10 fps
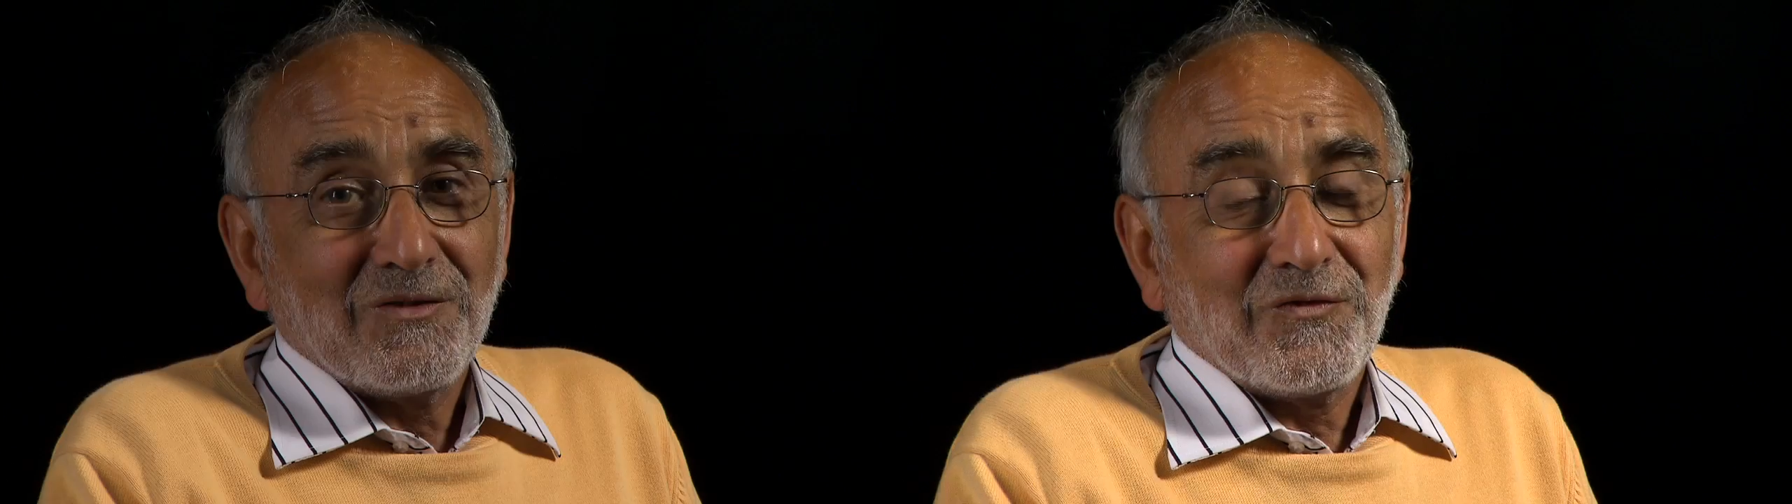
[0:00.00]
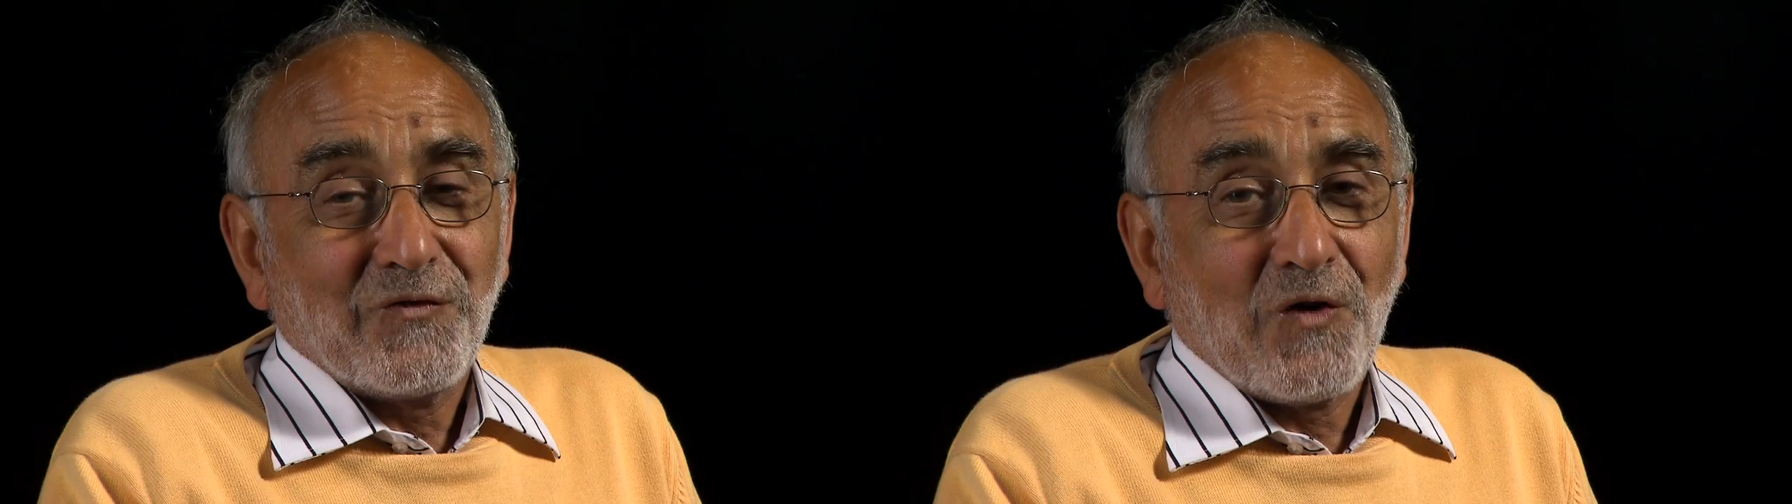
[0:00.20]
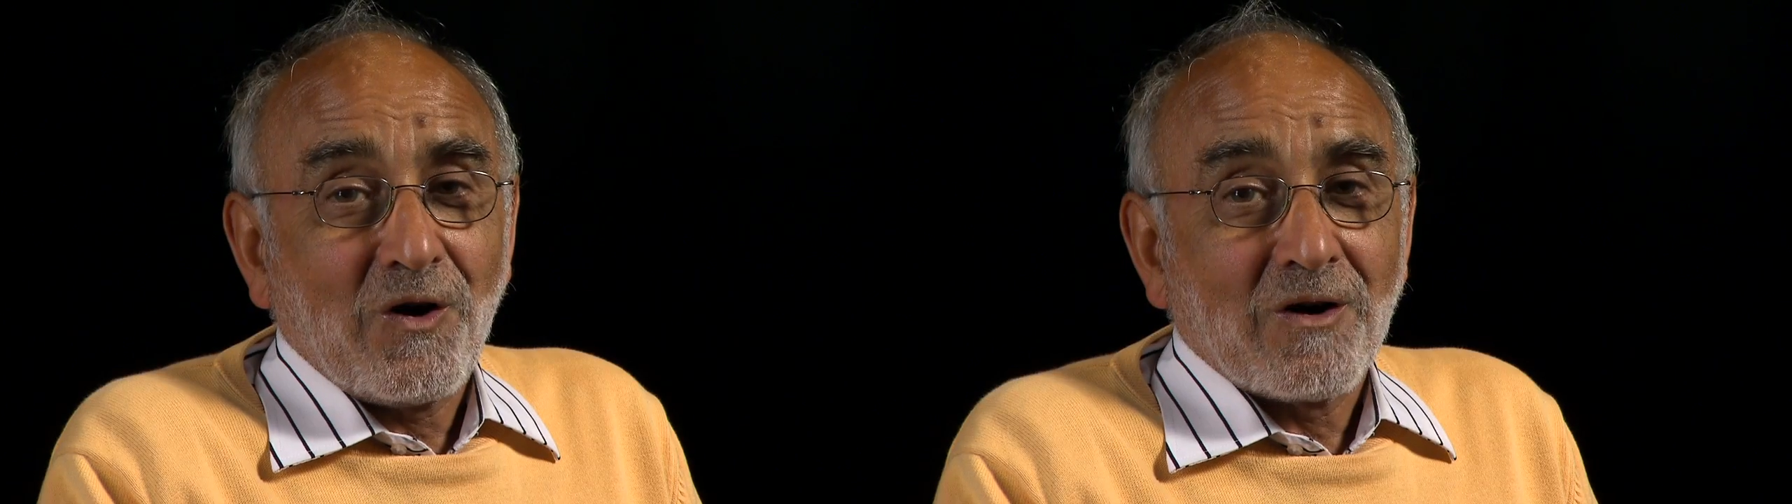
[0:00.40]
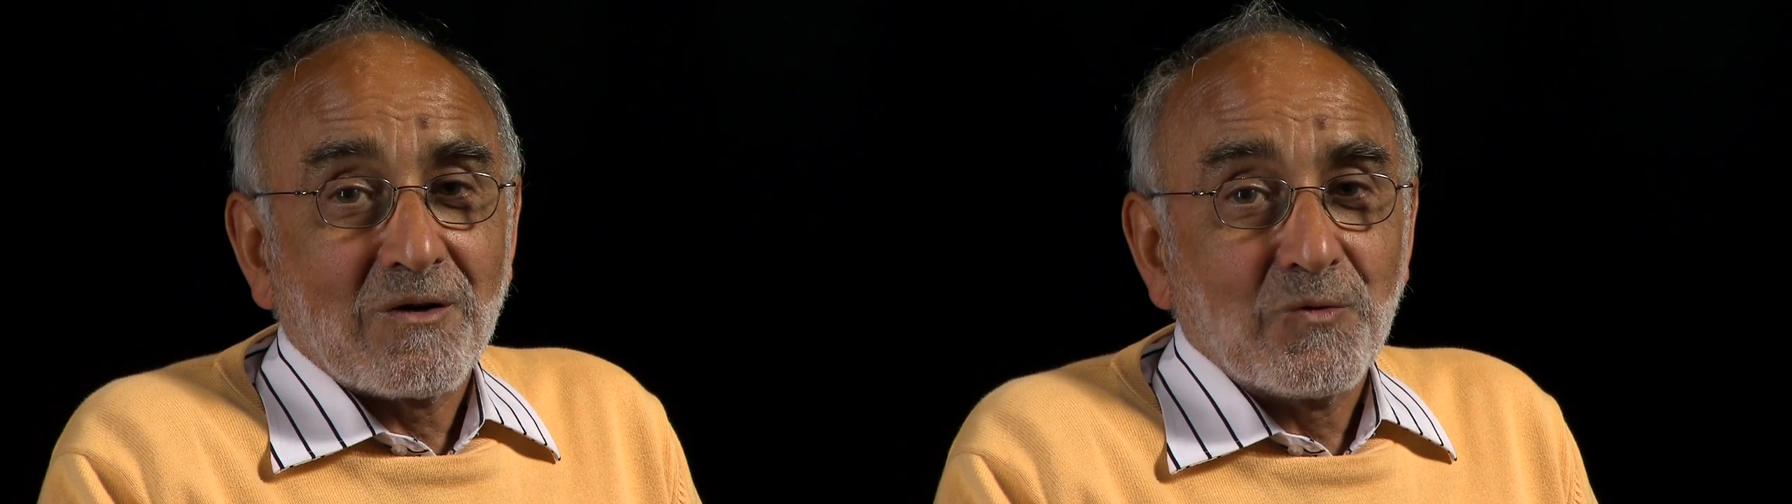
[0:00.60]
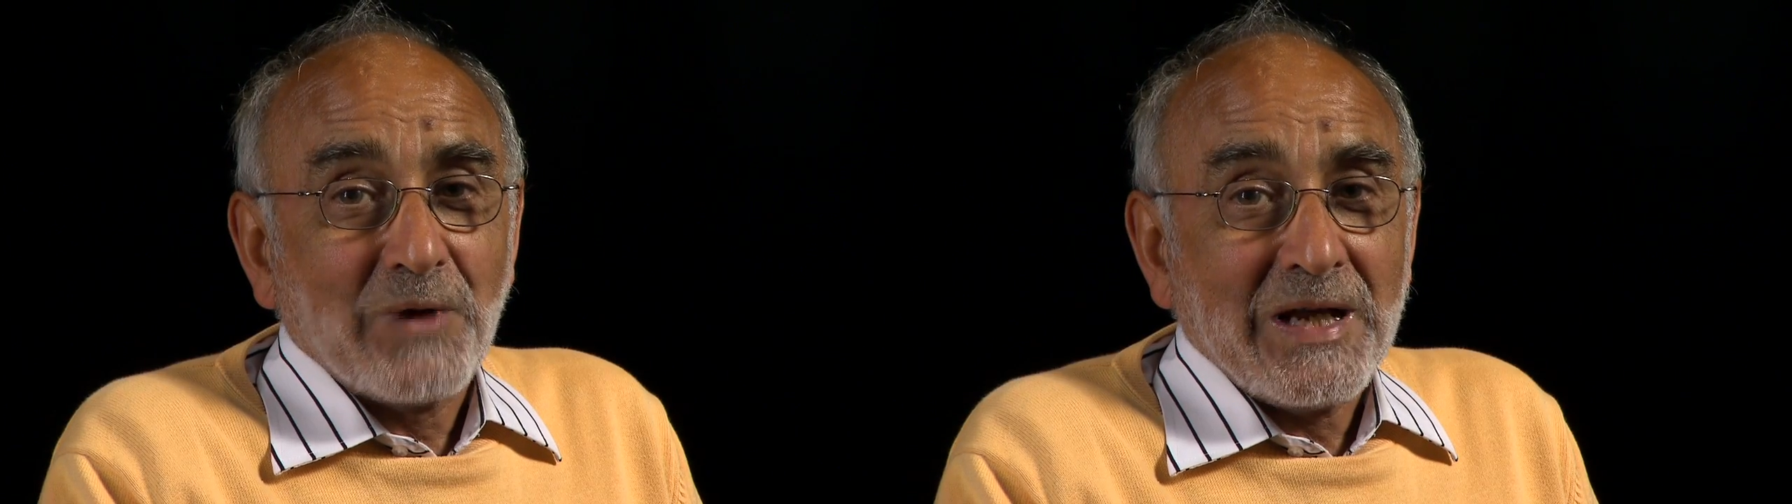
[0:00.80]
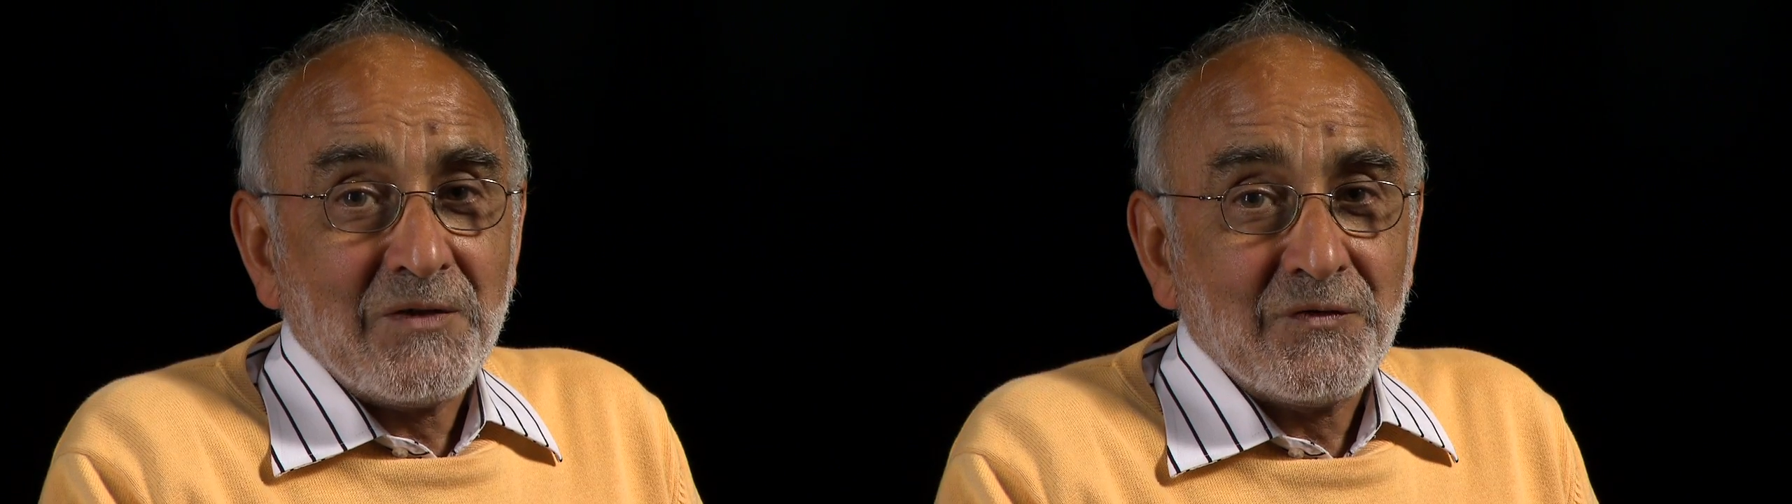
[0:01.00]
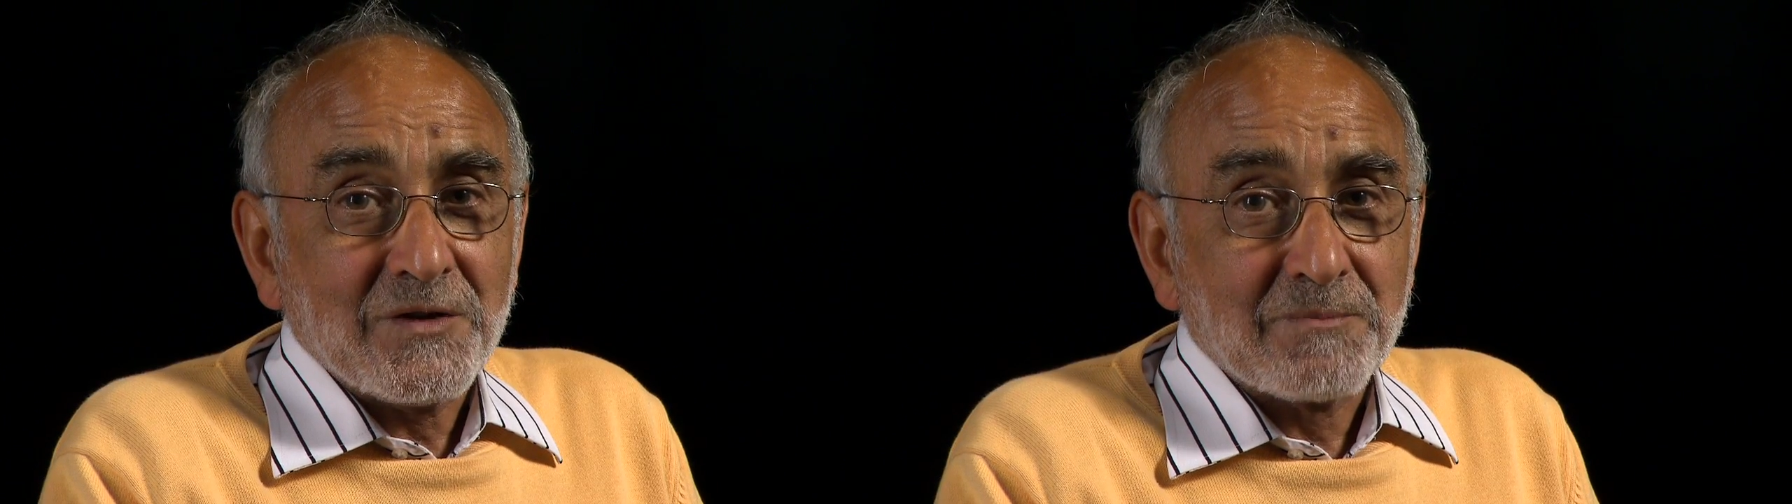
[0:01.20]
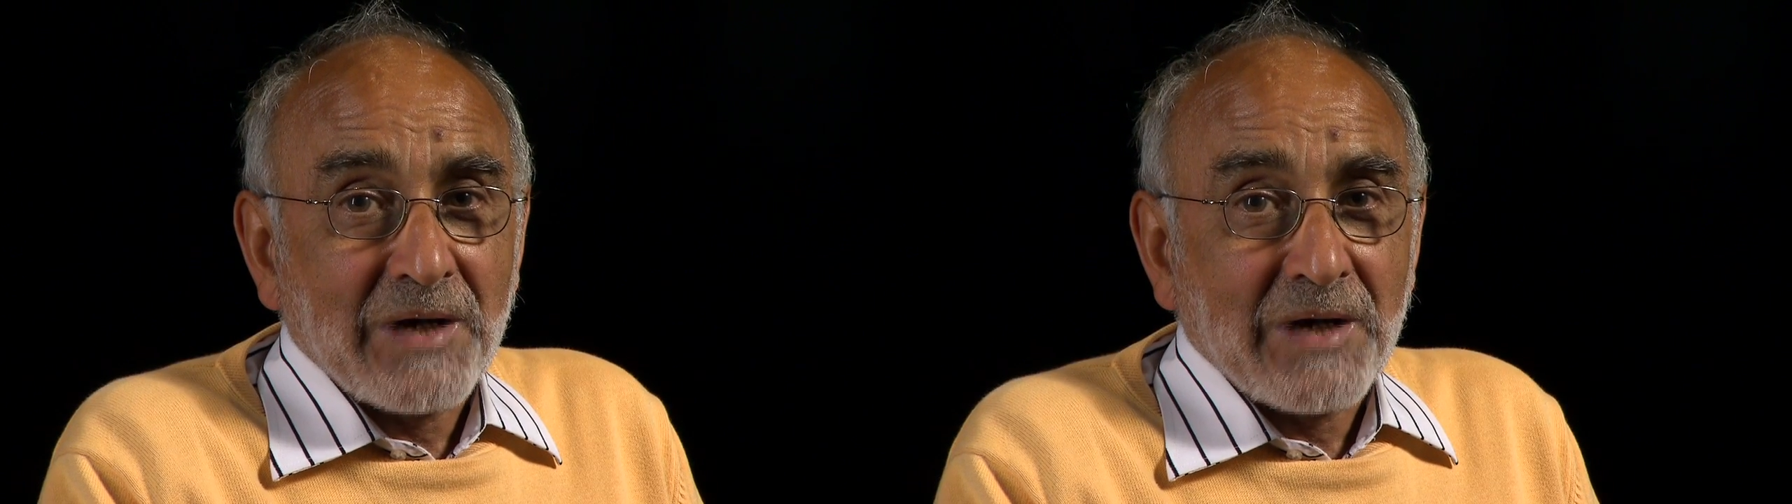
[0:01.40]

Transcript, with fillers: For wafer